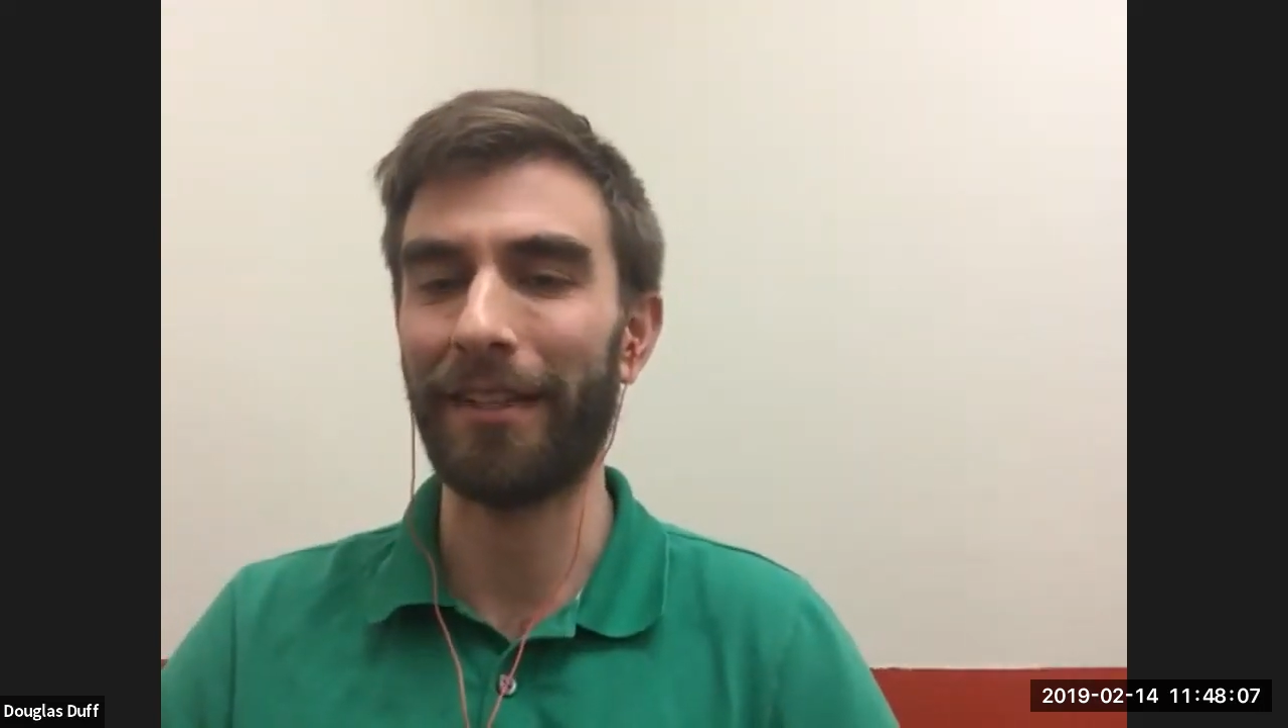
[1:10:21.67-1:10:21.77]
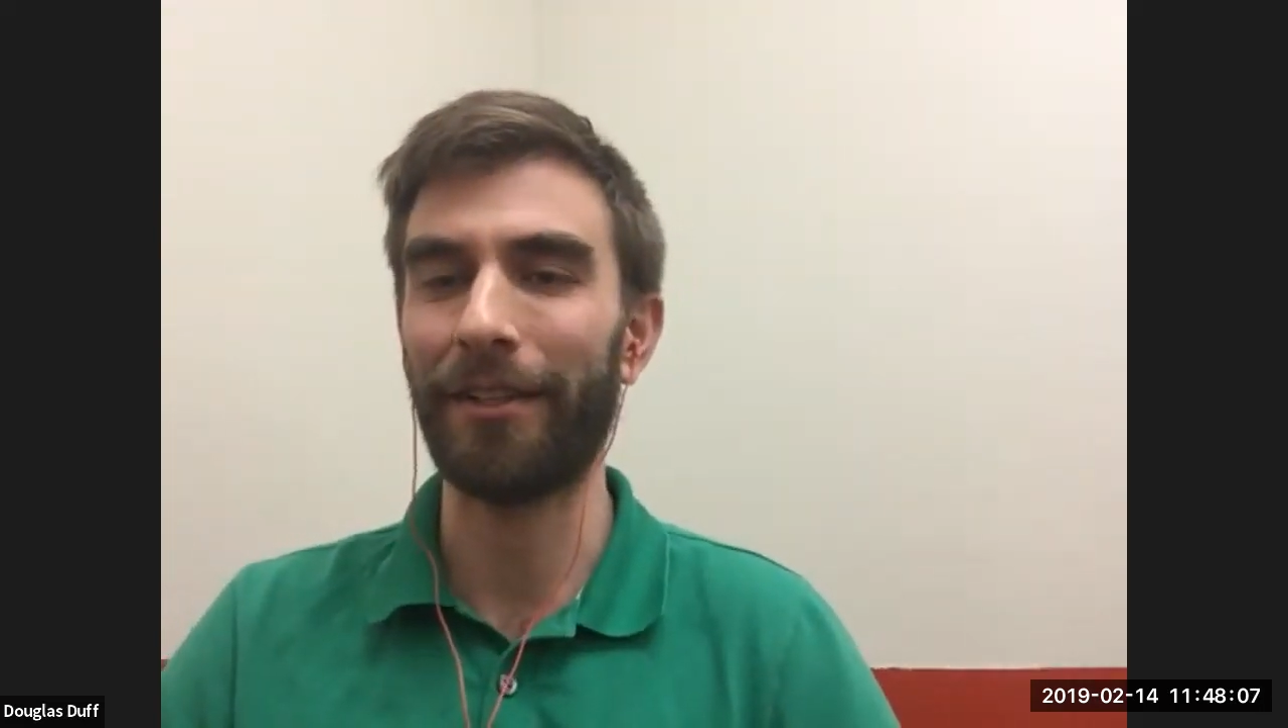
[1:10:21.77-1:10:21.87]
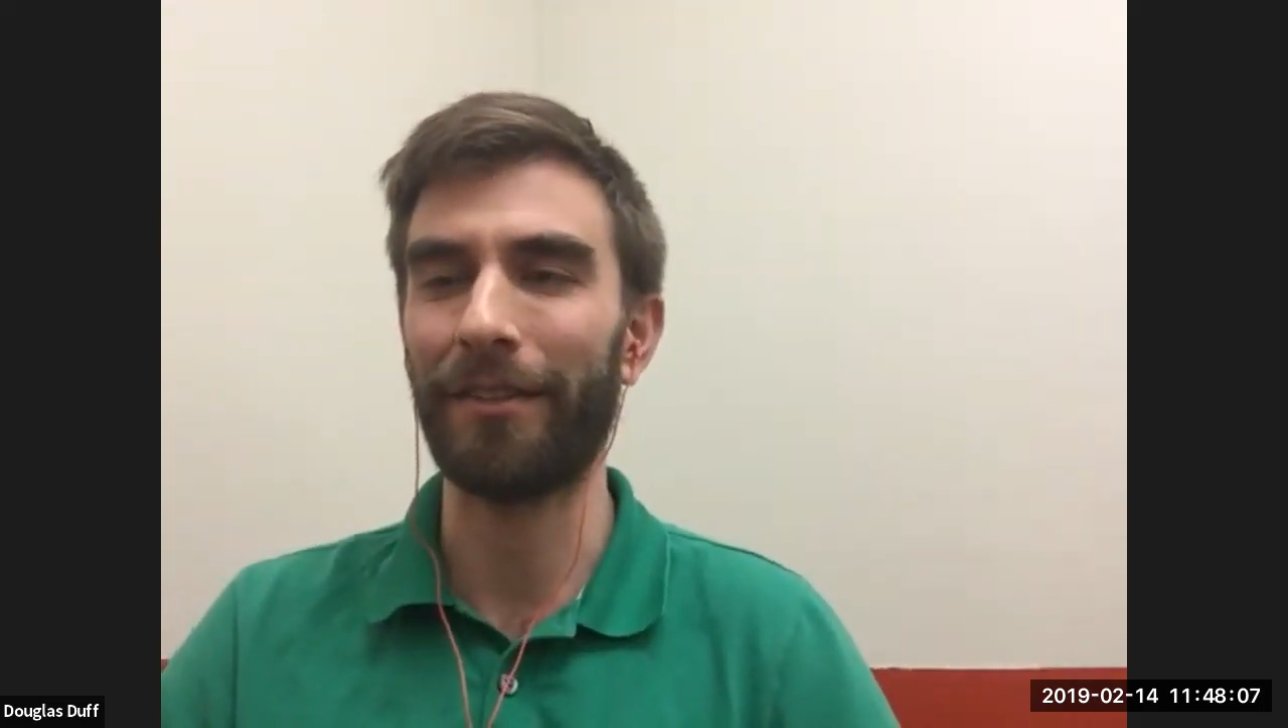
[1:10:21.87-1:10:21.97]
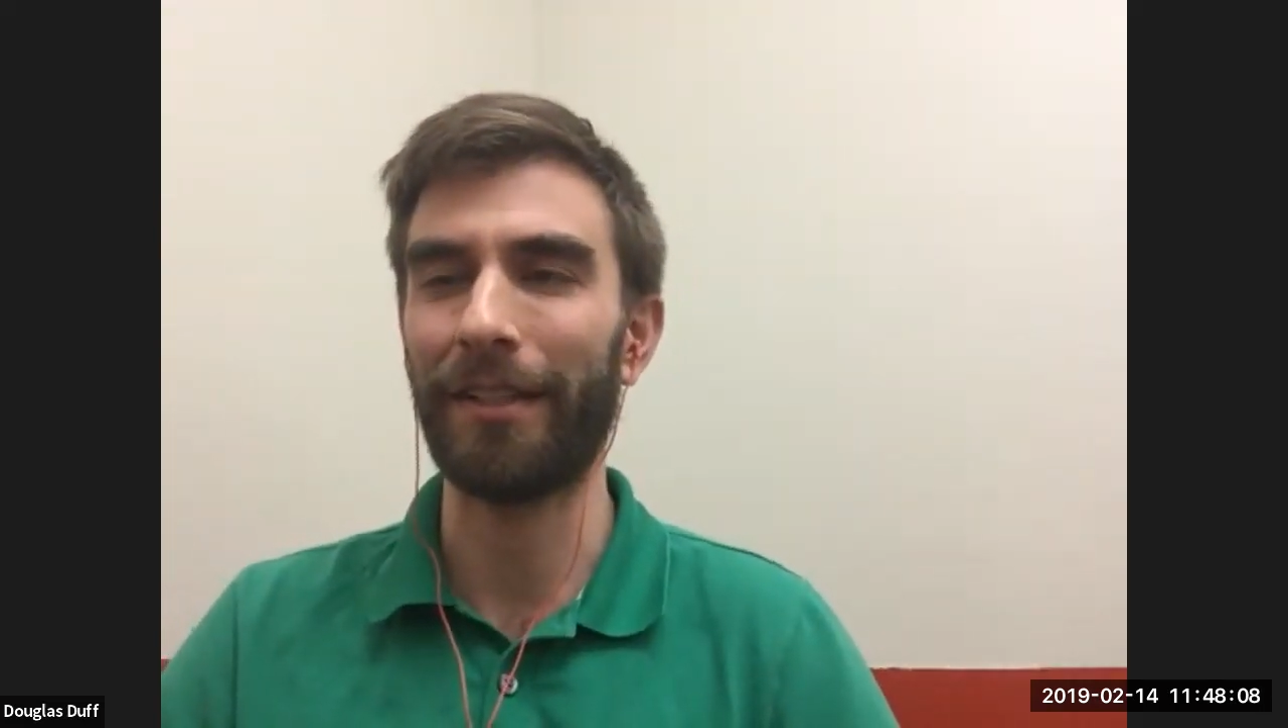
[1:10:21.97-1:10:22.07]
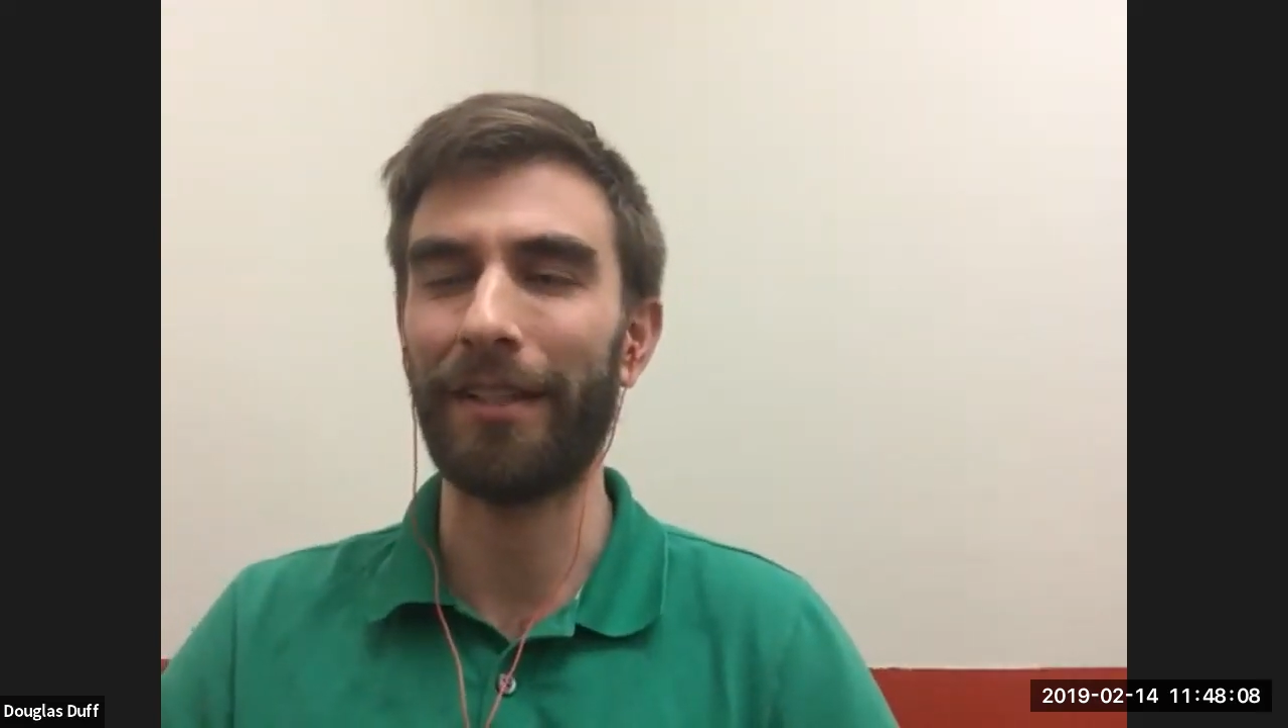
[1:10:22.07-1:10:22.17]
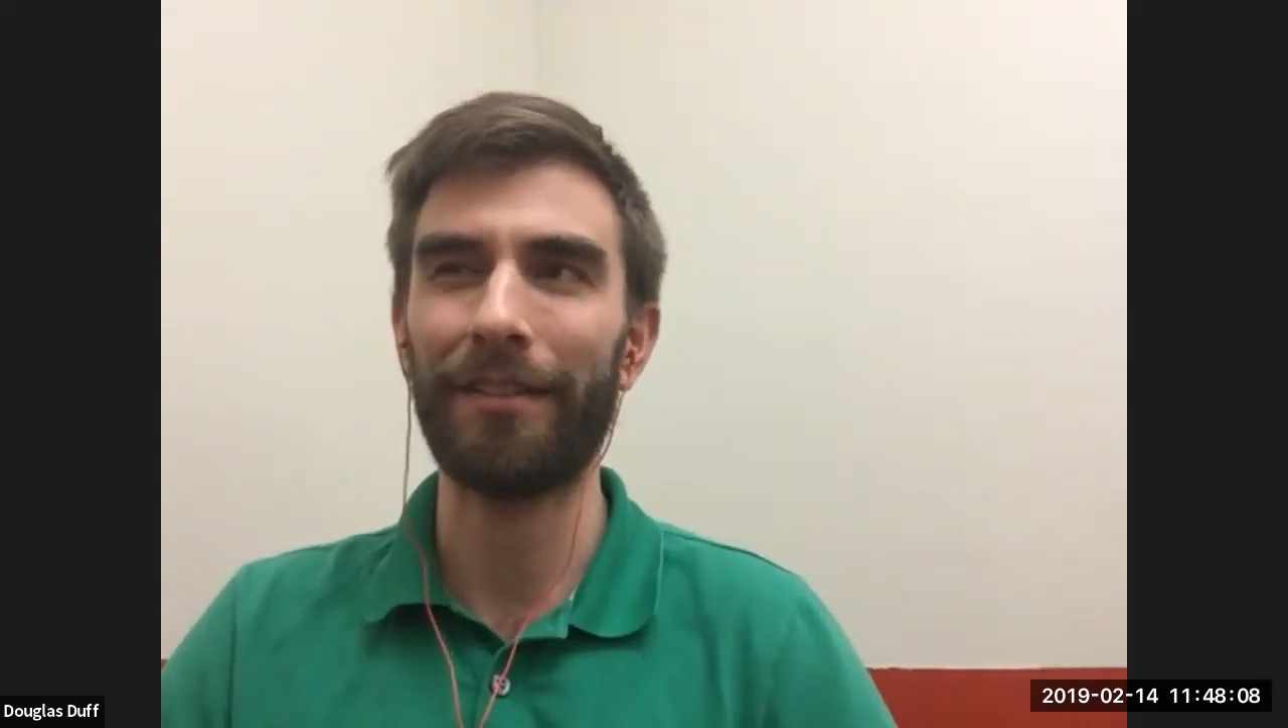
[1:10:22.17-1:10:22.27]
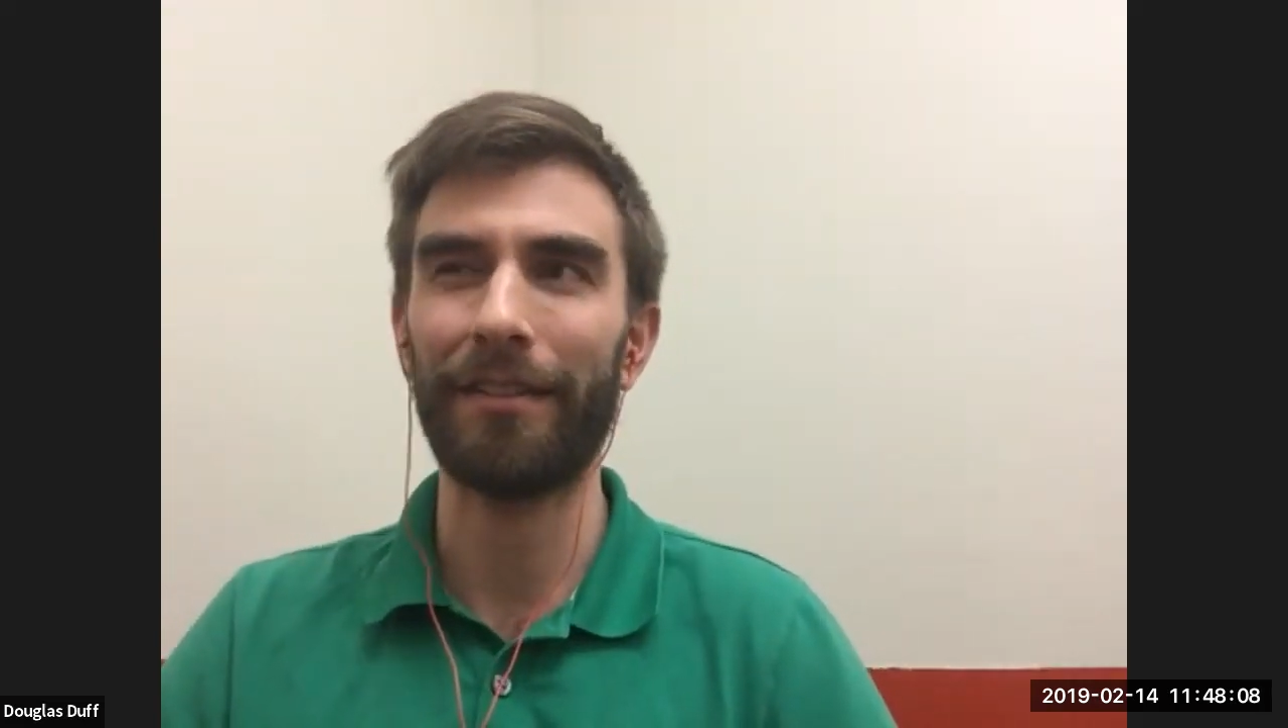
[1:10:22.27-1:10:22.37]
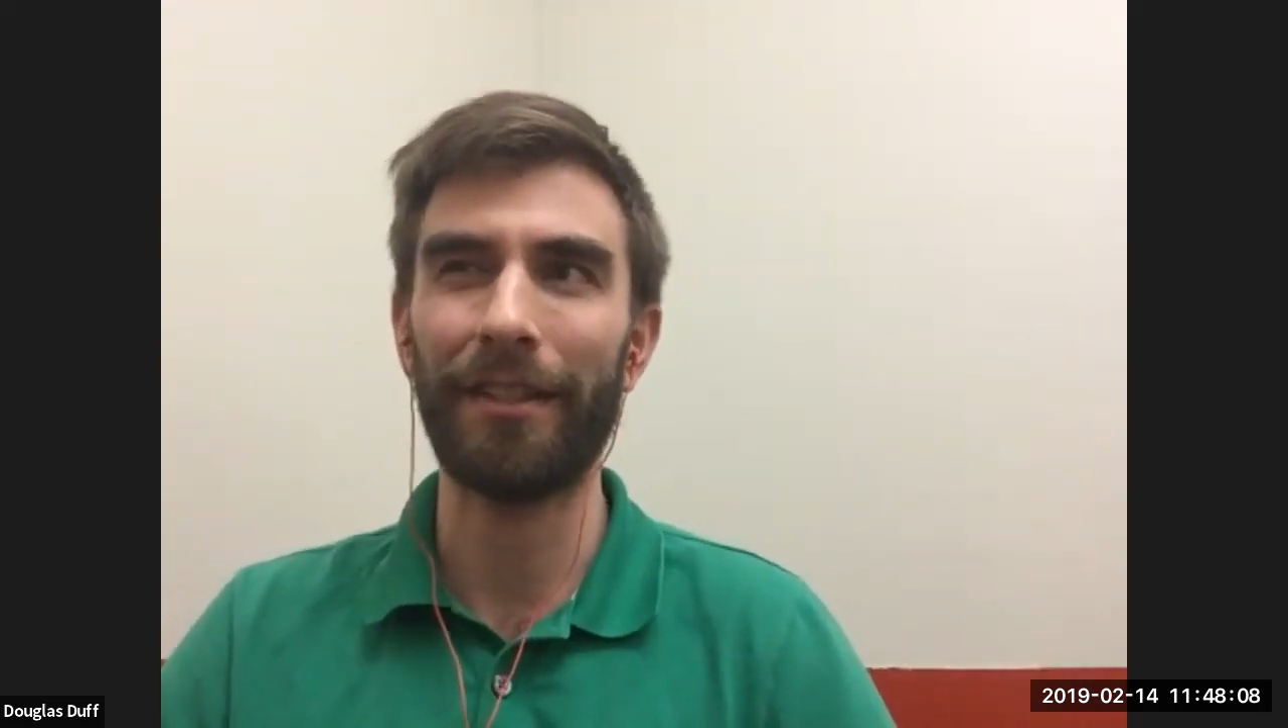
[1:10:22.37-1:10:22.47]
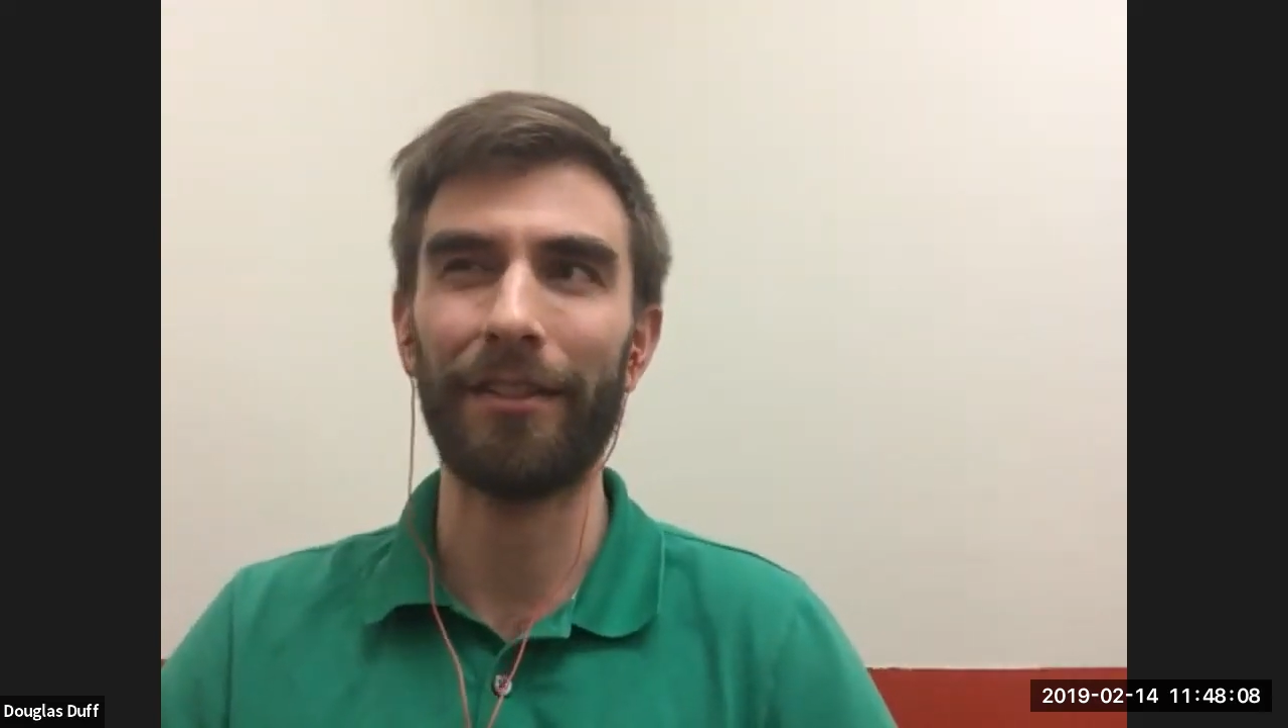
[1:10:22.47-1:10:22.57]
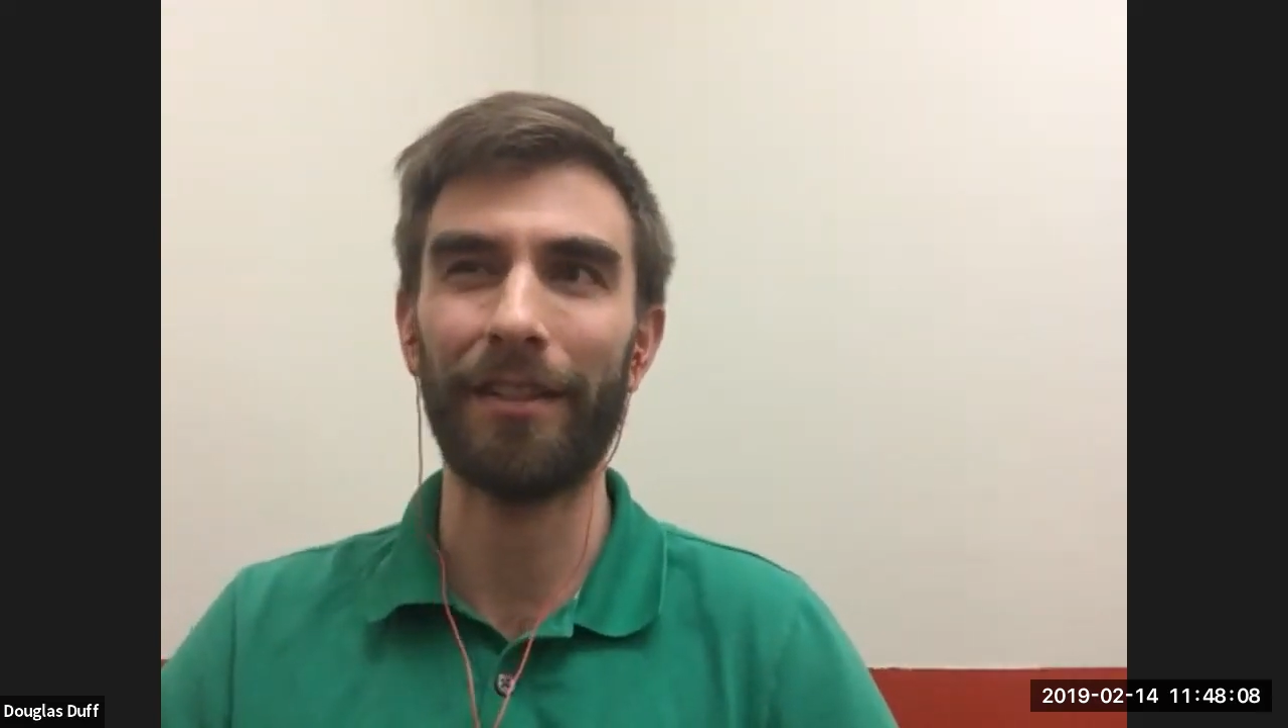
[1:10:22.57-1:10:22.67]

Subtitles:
there